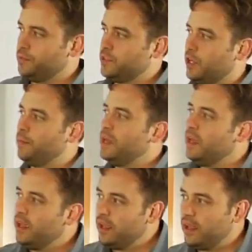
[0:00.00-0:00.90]
So,
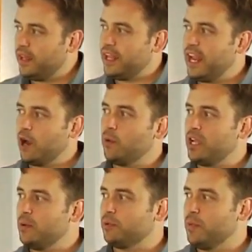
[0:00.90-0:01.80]
and here
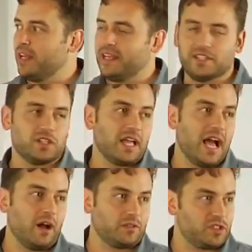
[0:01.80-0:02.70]
we implement is allowed,